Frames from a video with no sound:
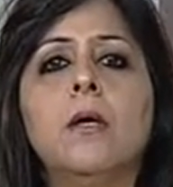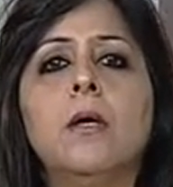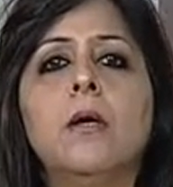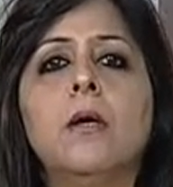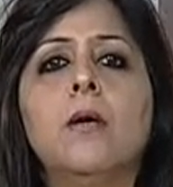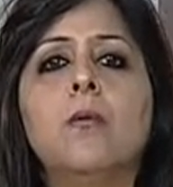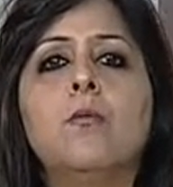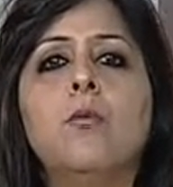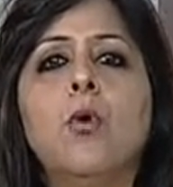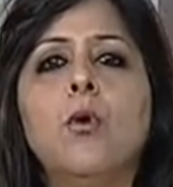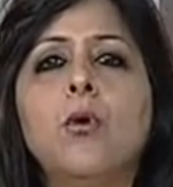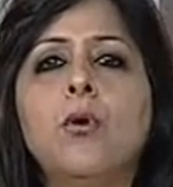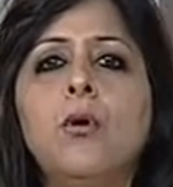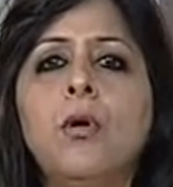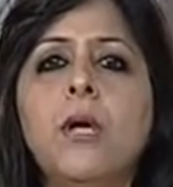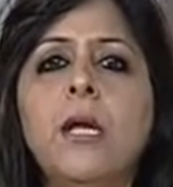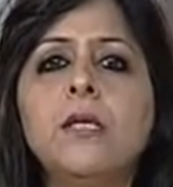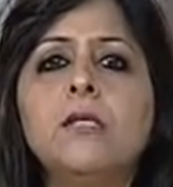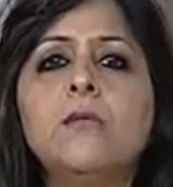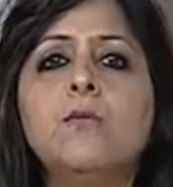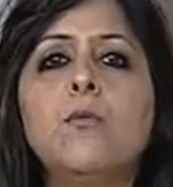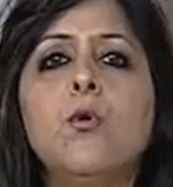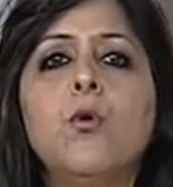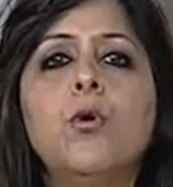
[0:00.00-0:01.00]
uh, more or
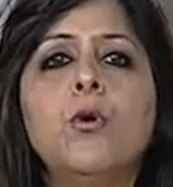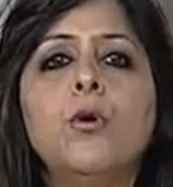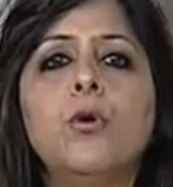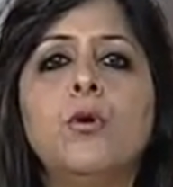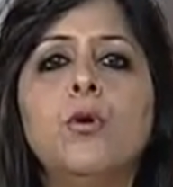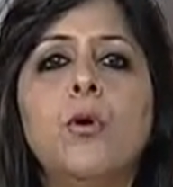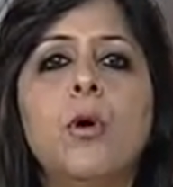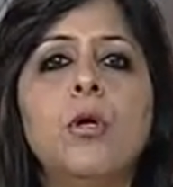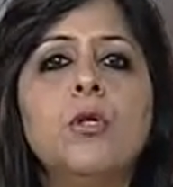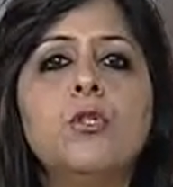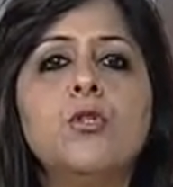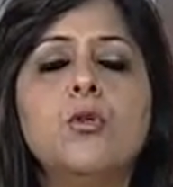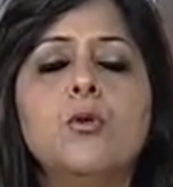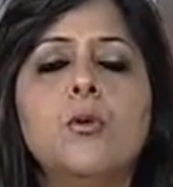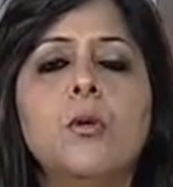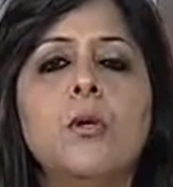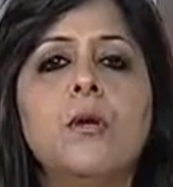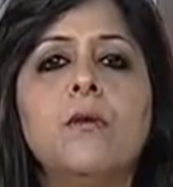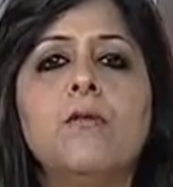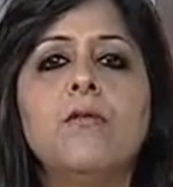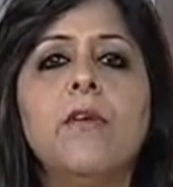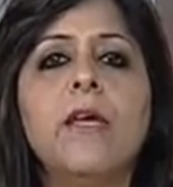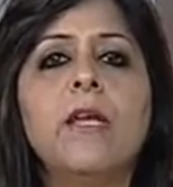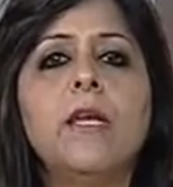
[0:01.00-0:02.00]
less more not
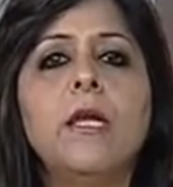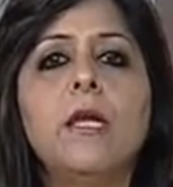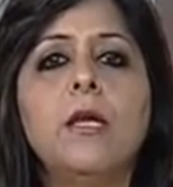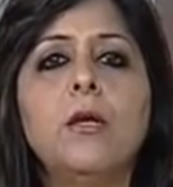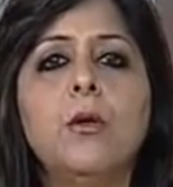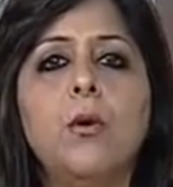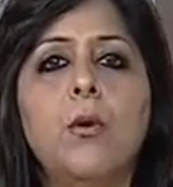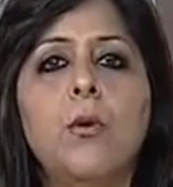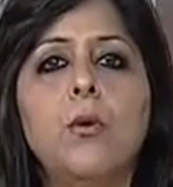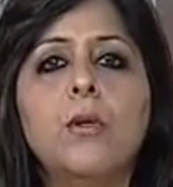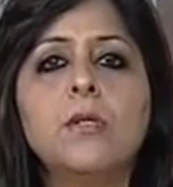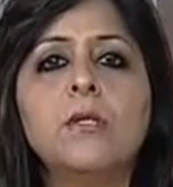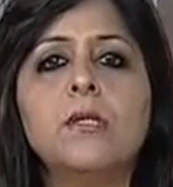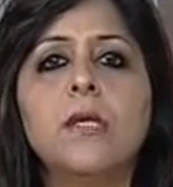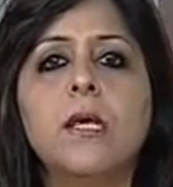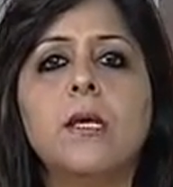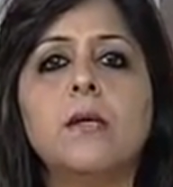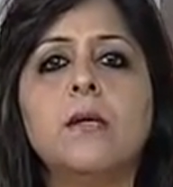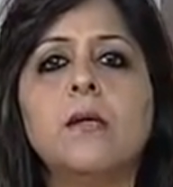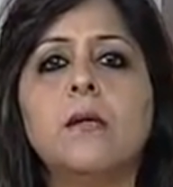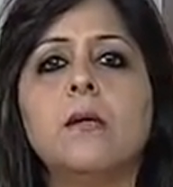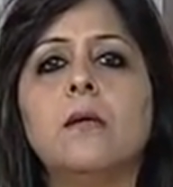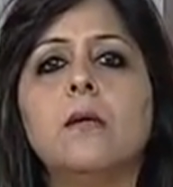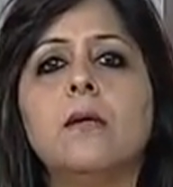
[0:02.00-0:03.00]
very laws
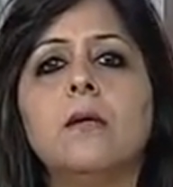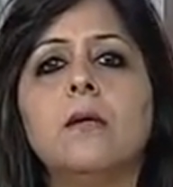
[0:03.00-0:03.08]
and